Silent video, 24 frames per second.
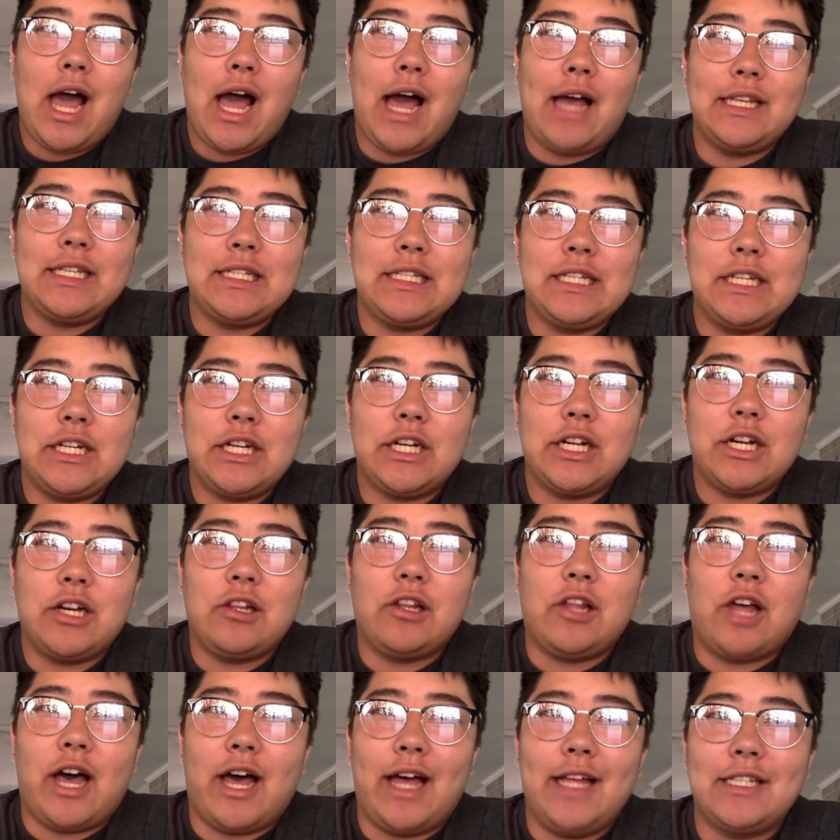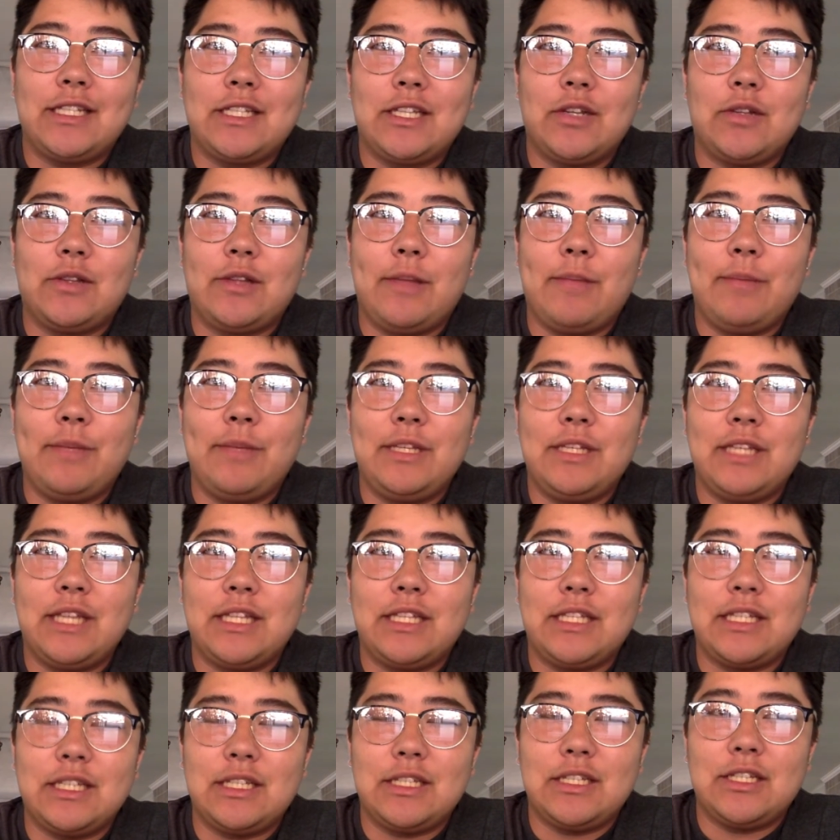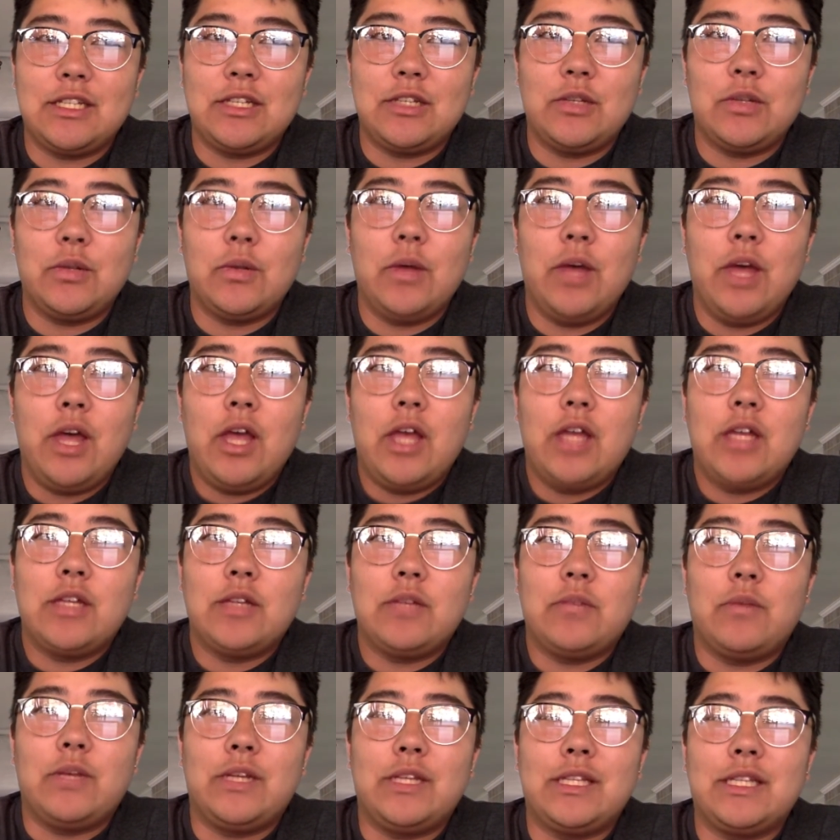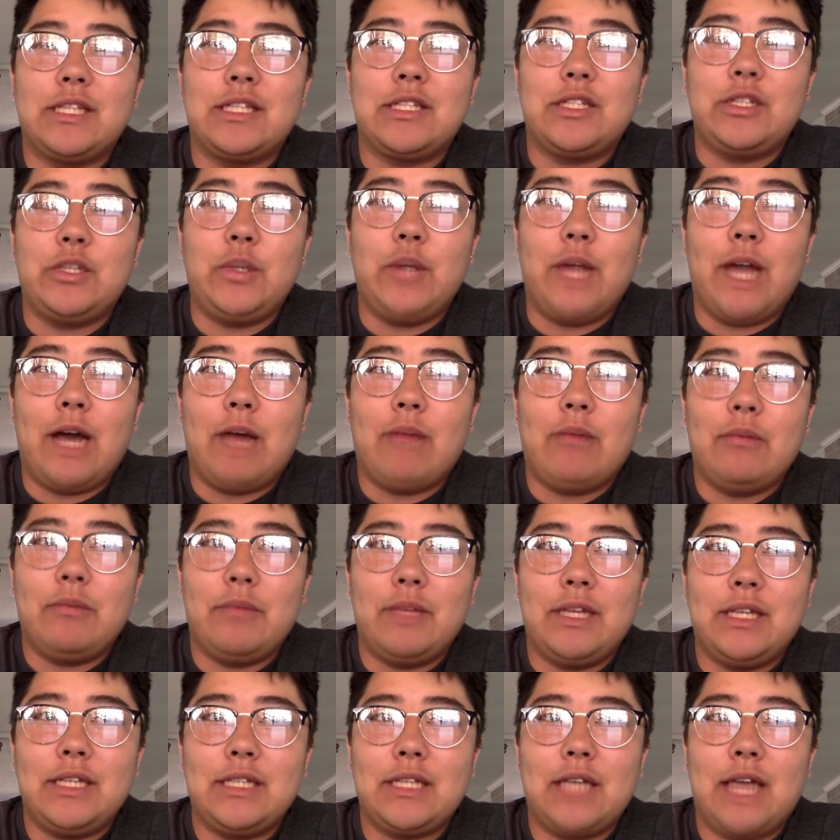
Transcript: I see her a lot, so let me listen to what this new album is.